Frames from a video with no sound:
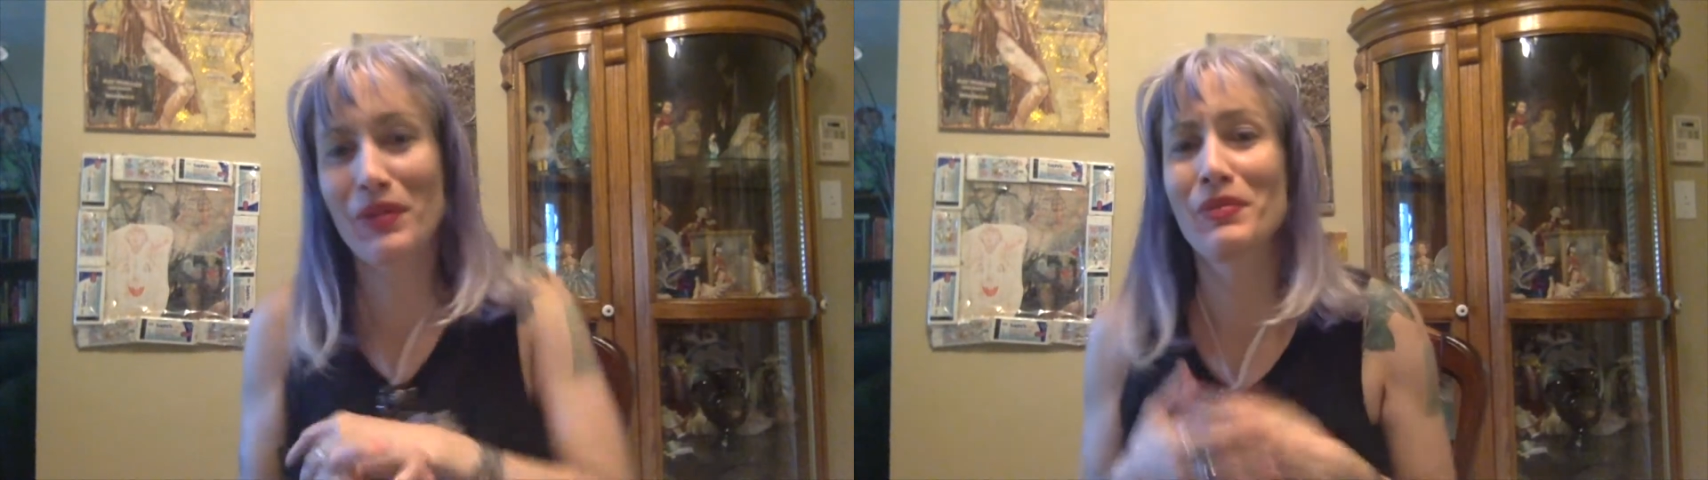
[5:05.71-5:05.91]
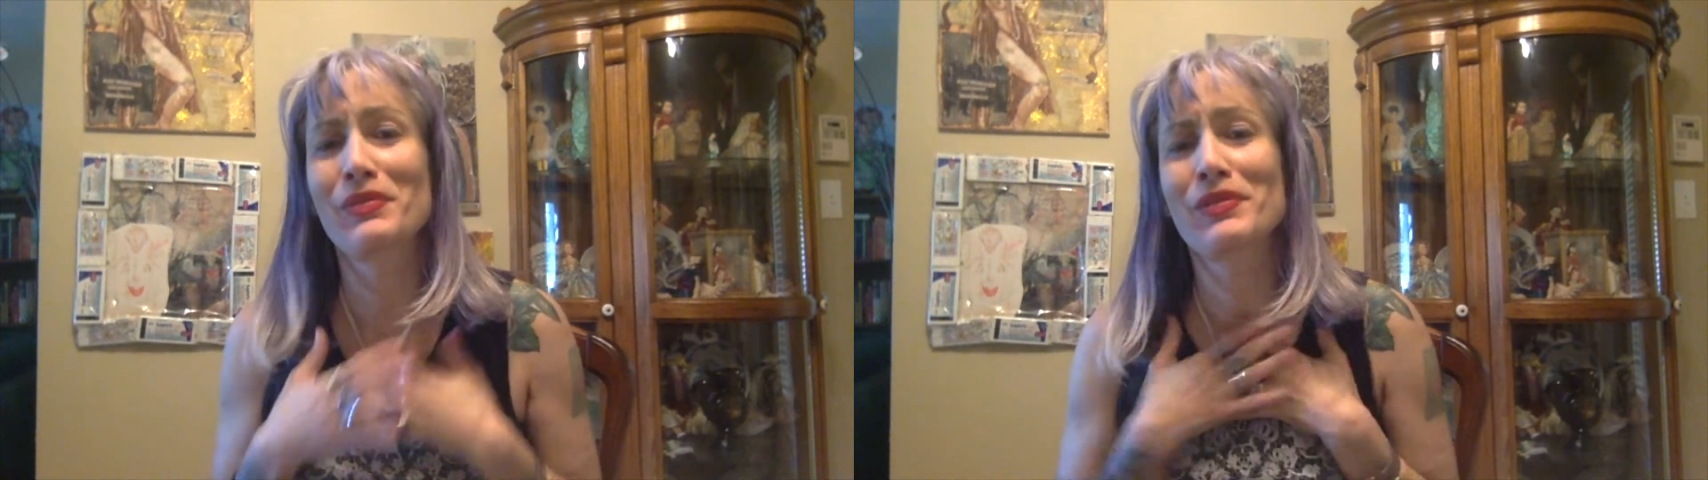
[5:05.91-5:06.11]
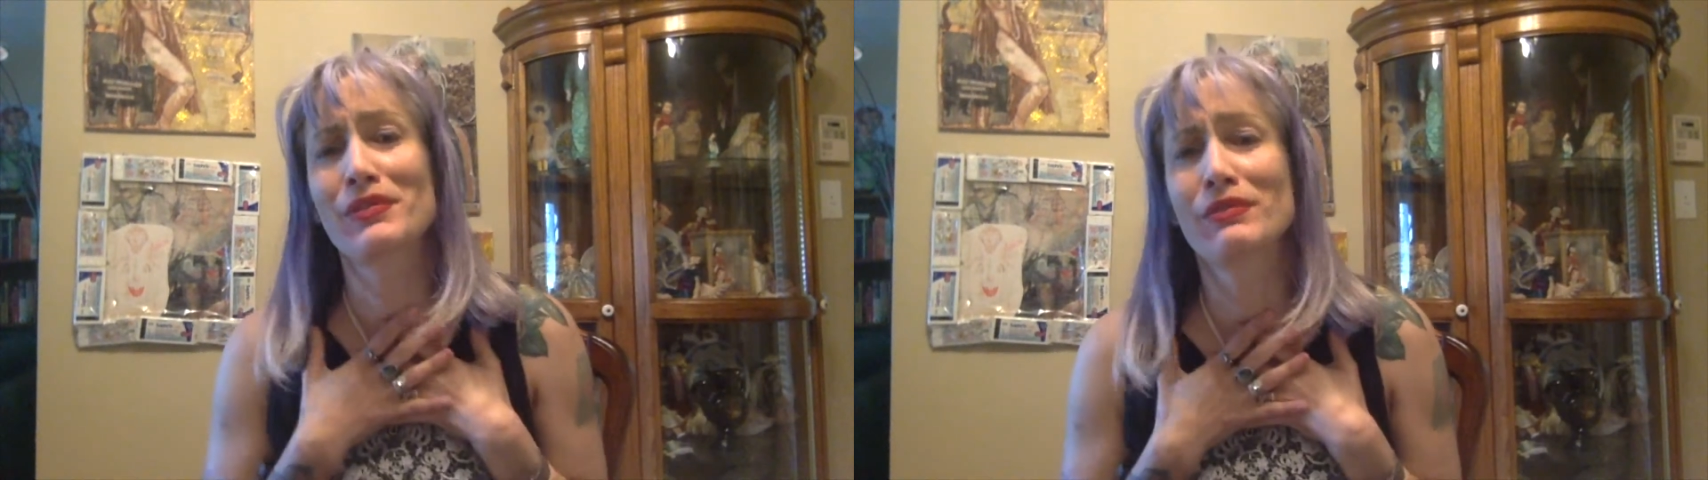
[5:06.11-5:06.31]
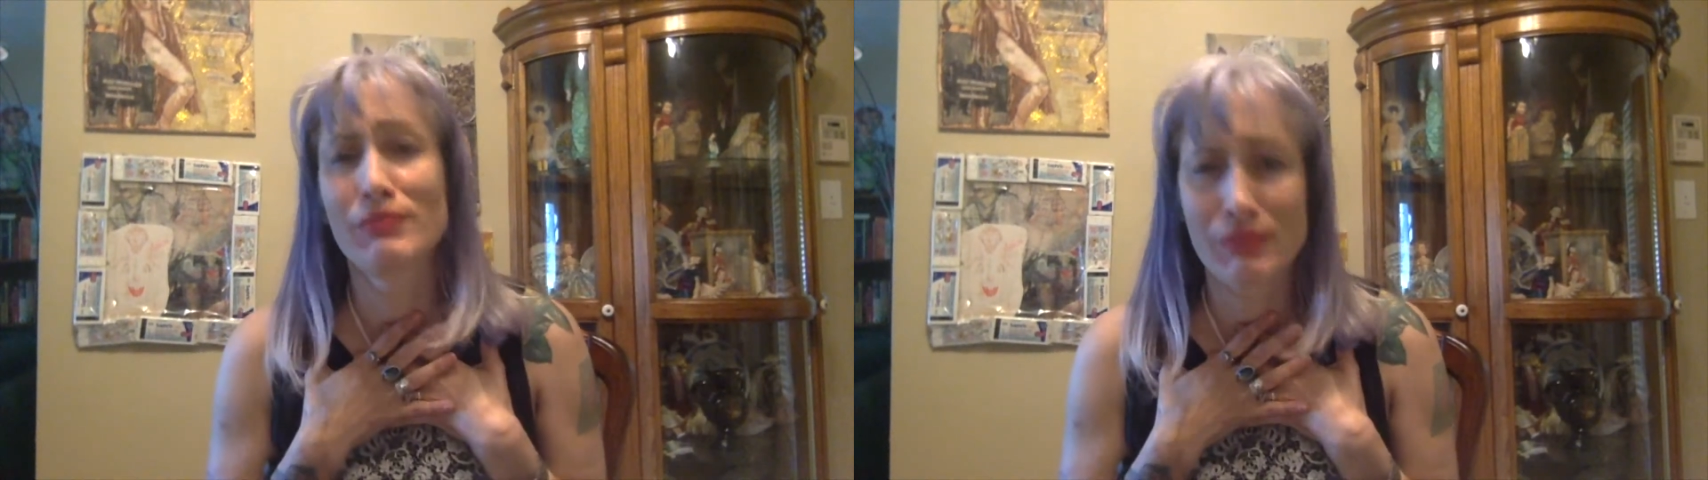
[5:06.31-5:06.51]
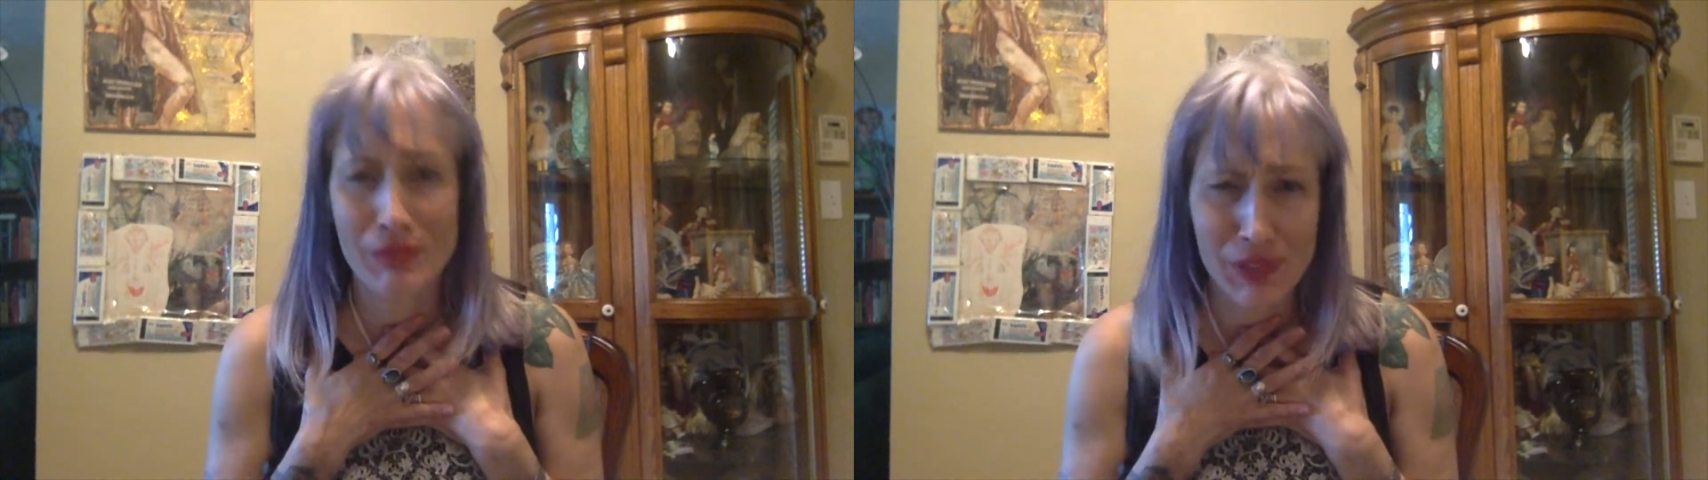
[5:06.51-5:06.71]
queen.
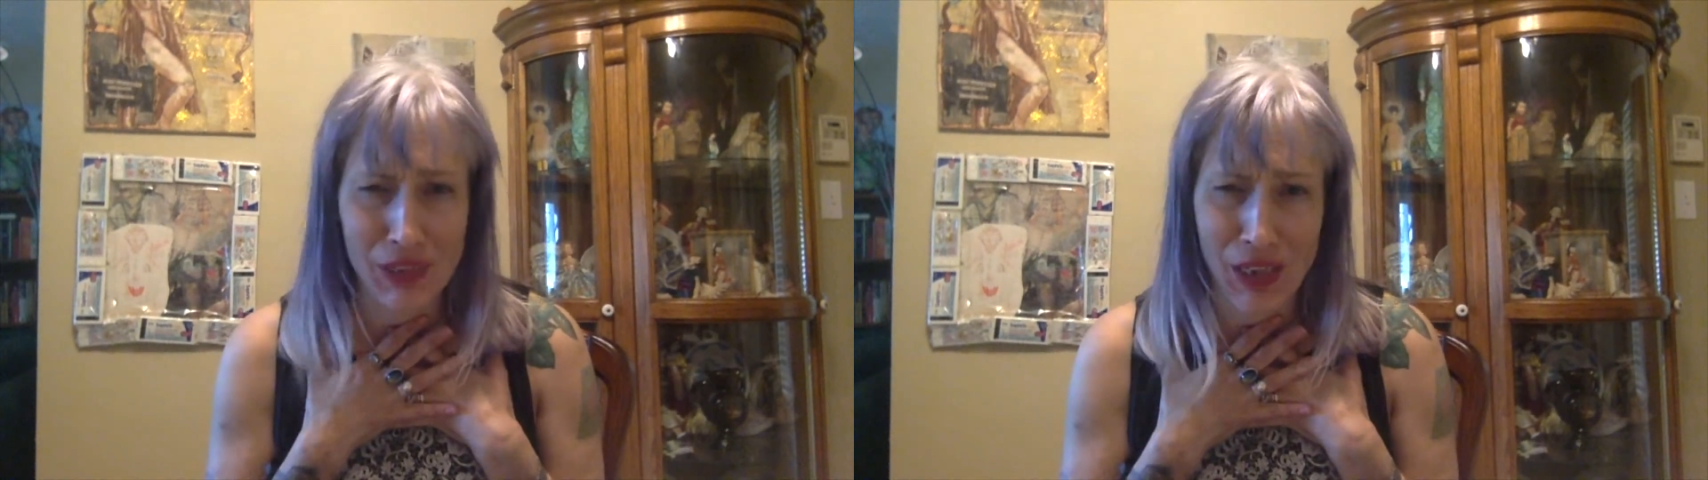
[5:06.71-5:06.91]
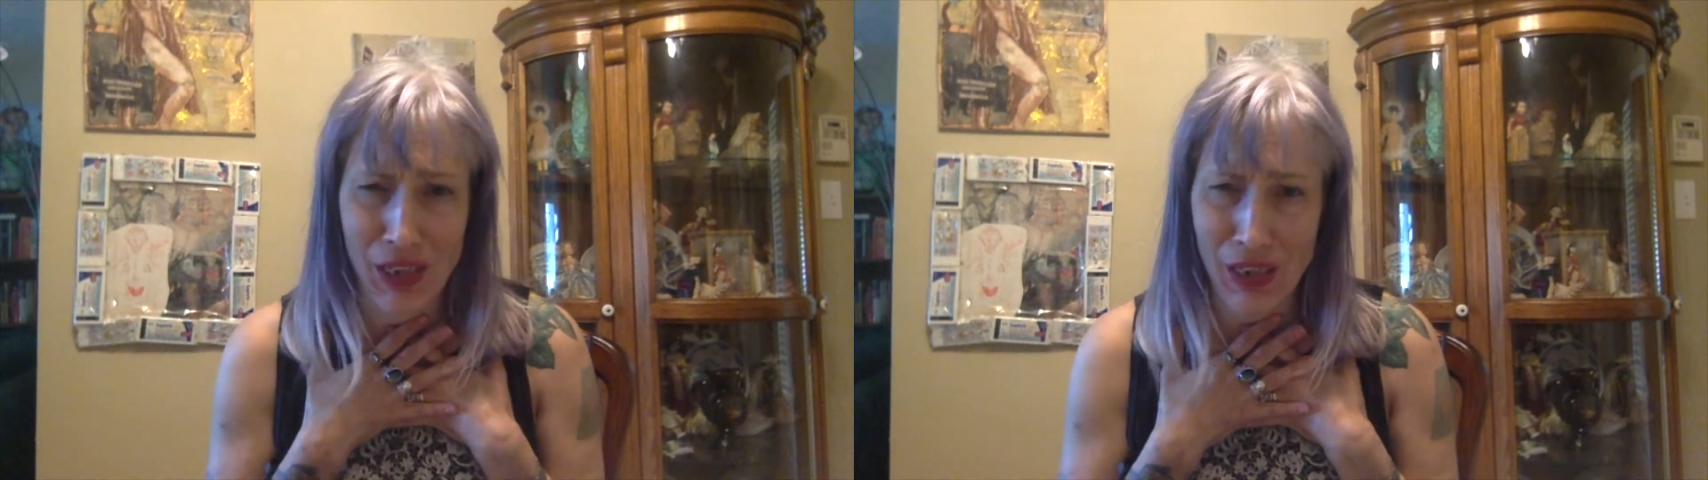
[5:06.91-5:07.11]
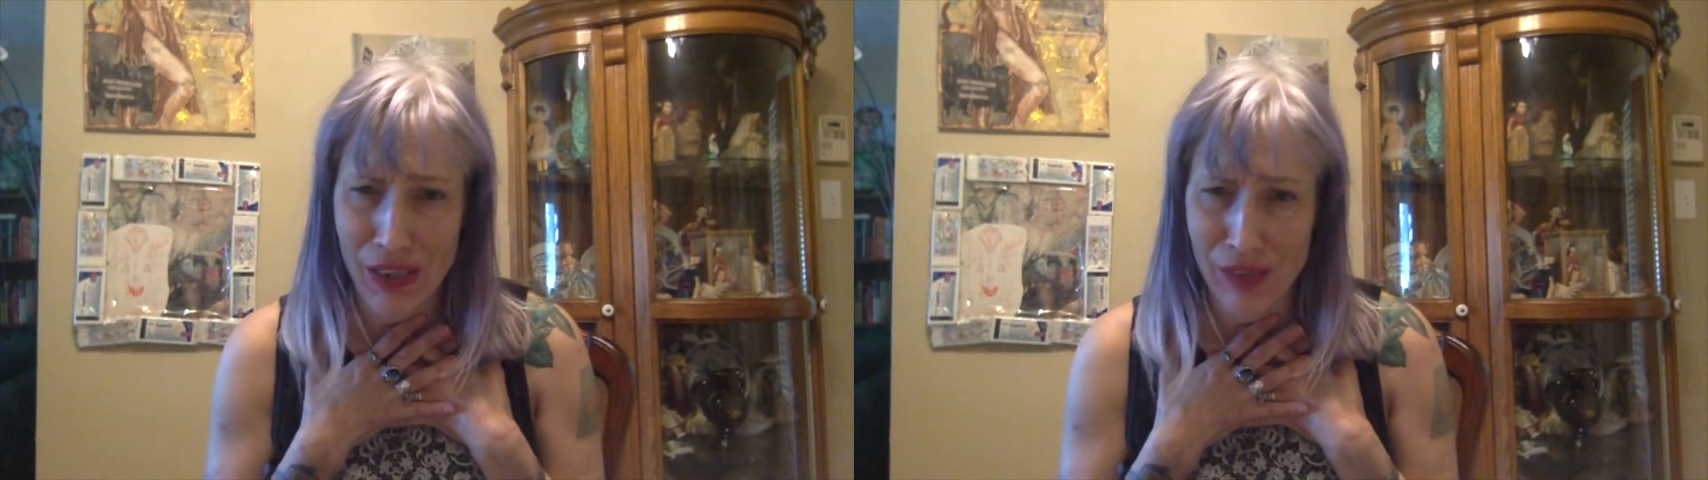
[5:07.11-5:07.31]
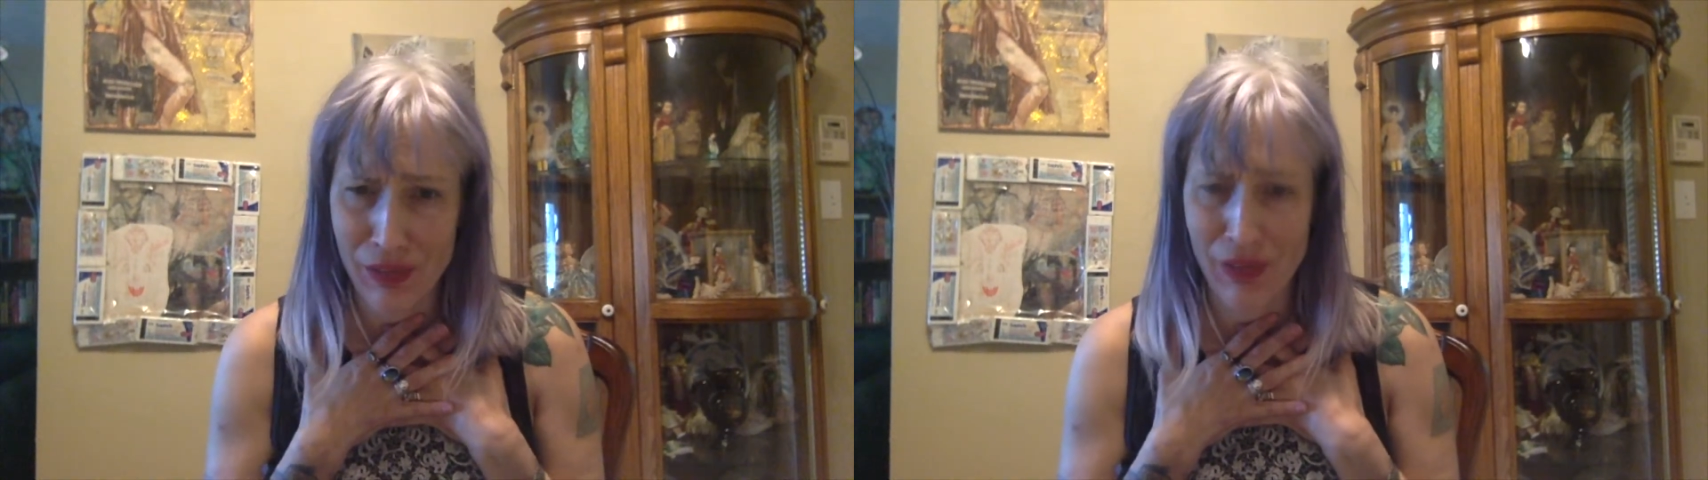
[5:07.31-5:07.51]
God.